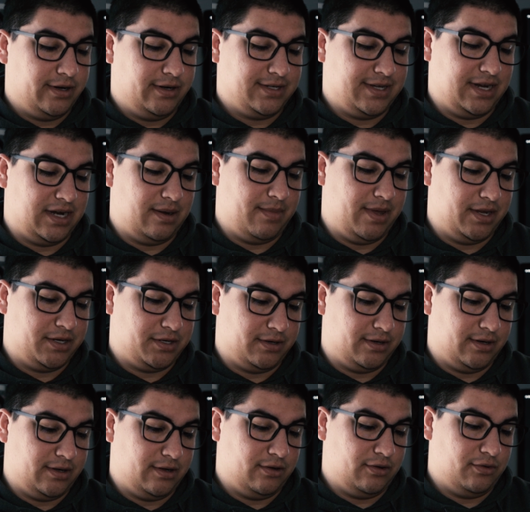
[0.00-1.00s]
it's got a
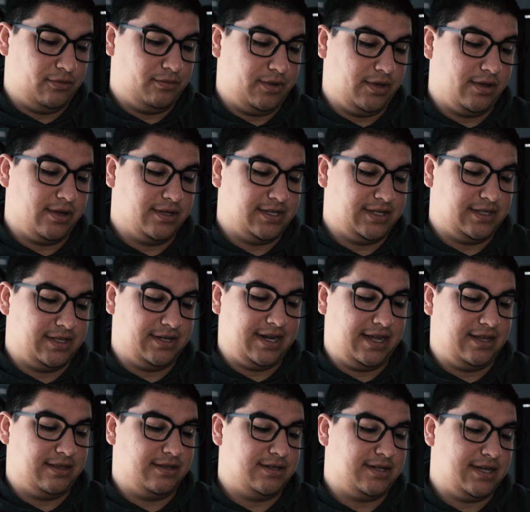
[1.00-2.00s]
metronome, you can set the
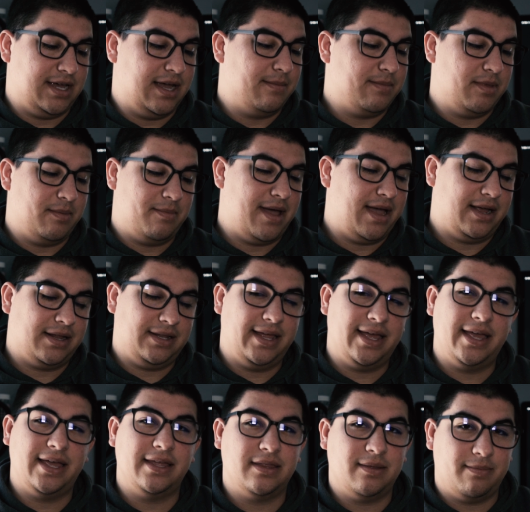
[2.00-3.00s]
date and the time, the
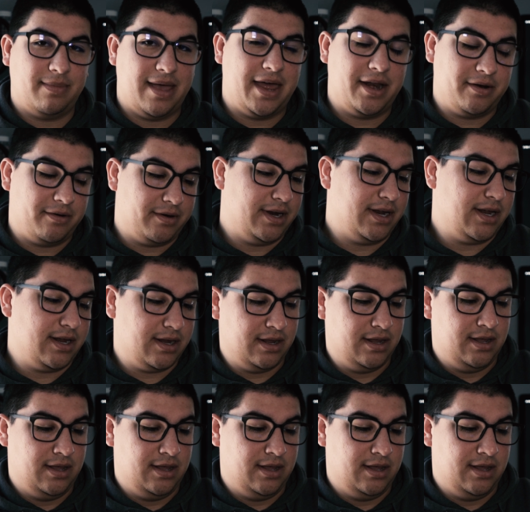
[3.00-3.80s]
backlight, the battery,